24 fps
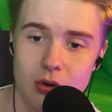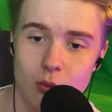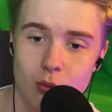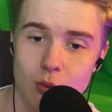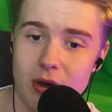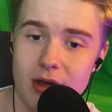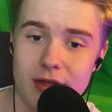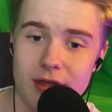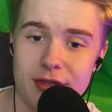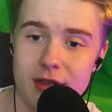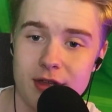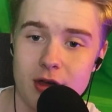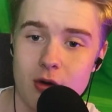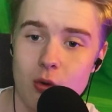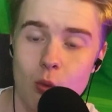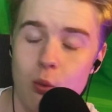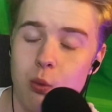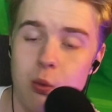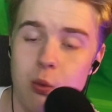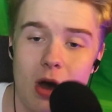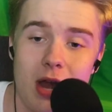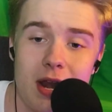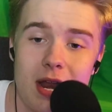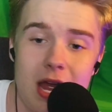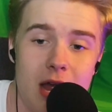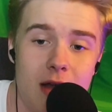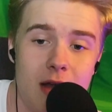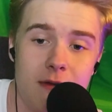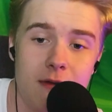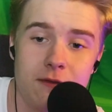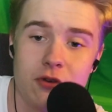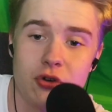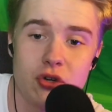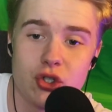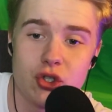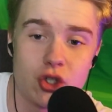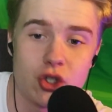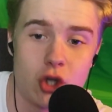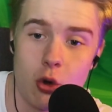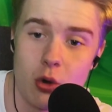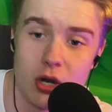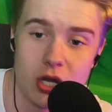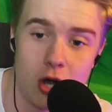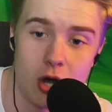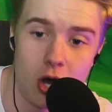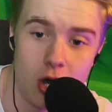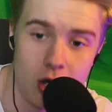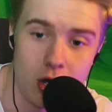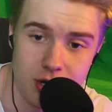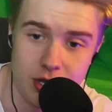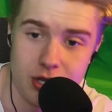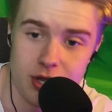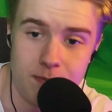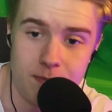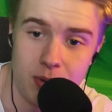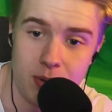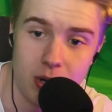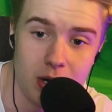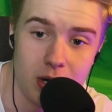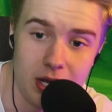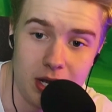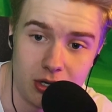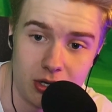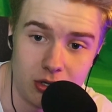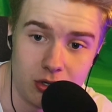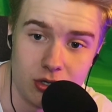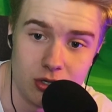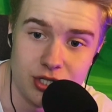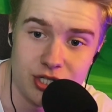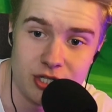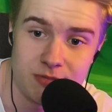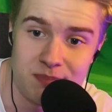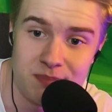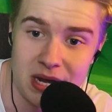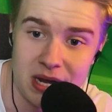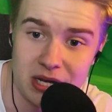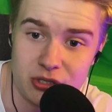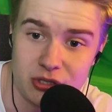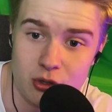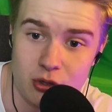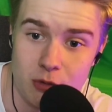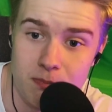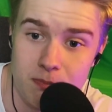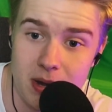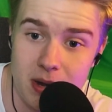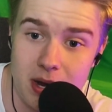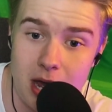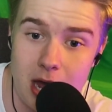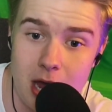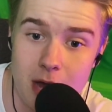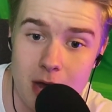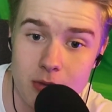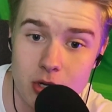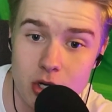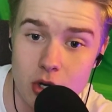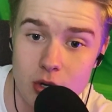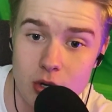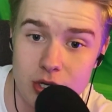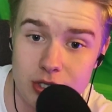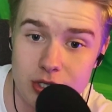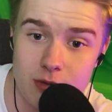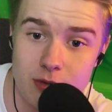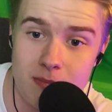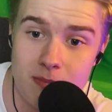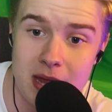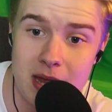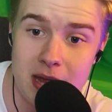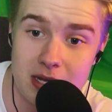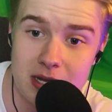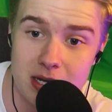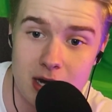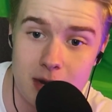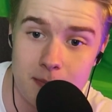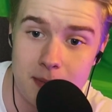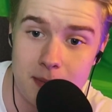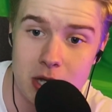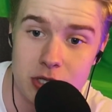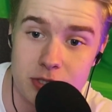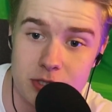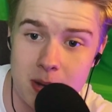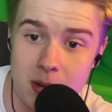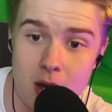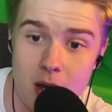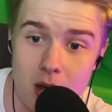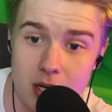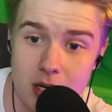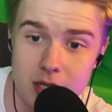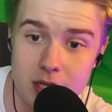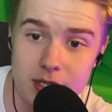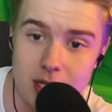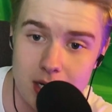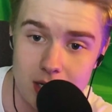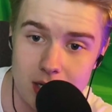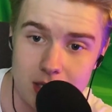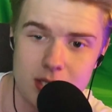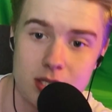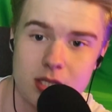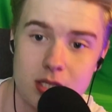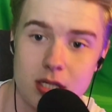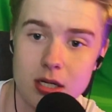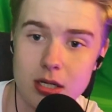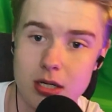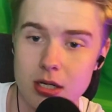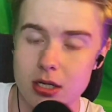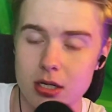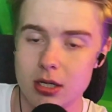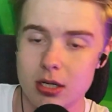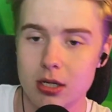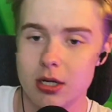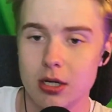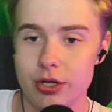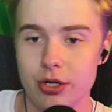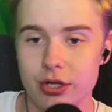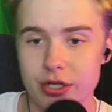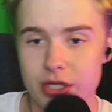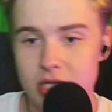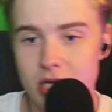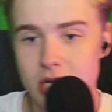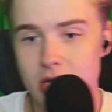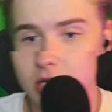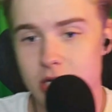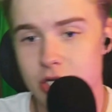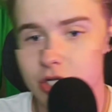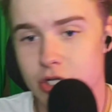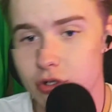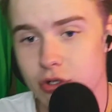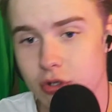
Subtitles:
with whatever is going on in the political spectrum, but I'm going to make it about politics. You see this